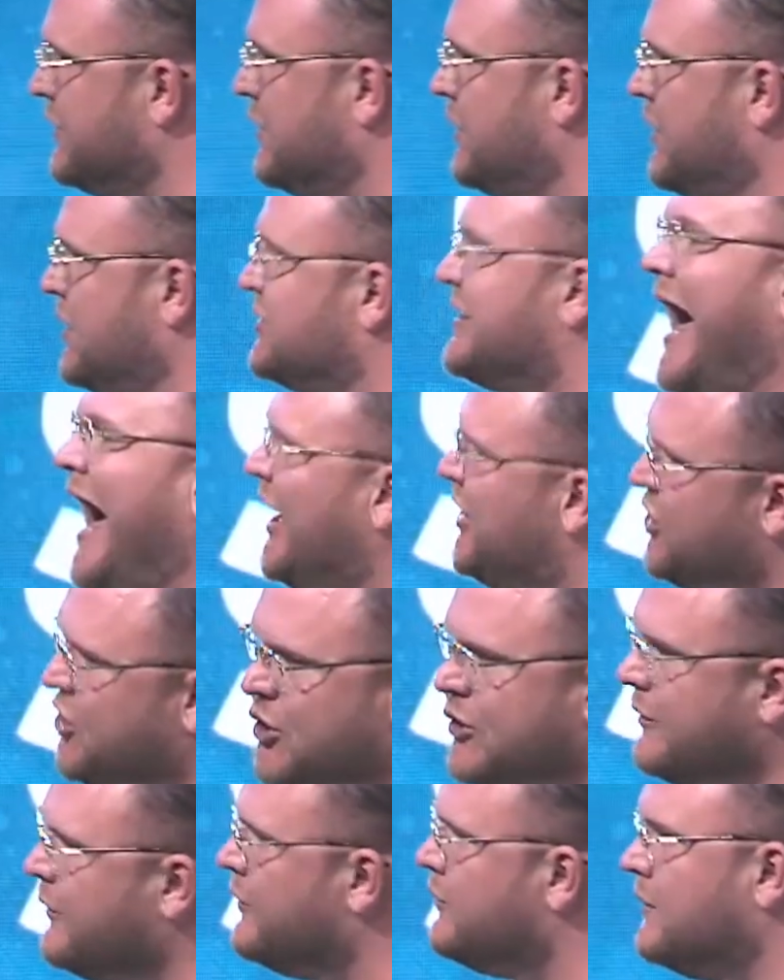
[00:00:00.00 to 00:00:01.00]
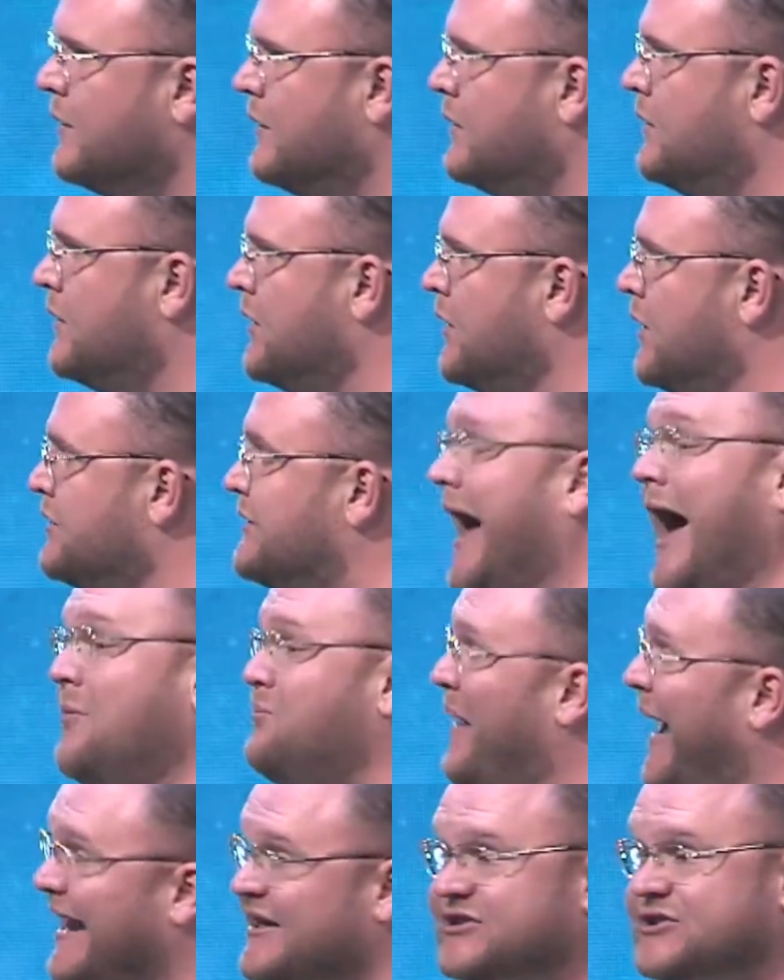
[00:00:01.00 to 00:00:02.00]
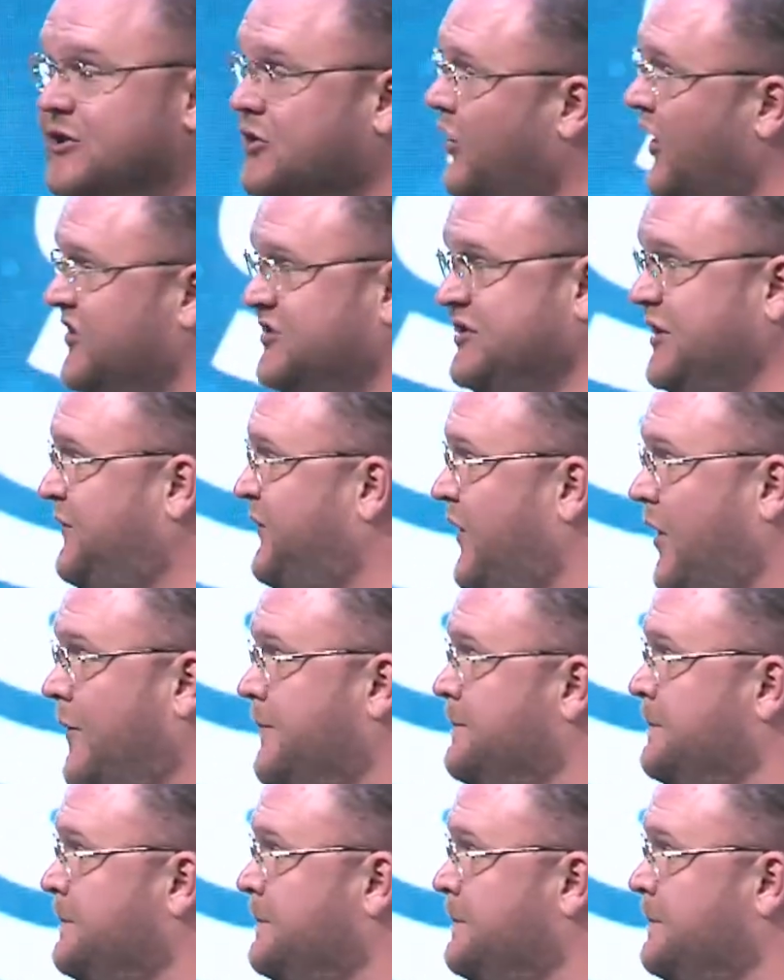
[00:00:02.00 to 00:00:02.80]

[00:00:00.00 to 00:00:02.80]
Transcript: Not you, not Pastor Christopher.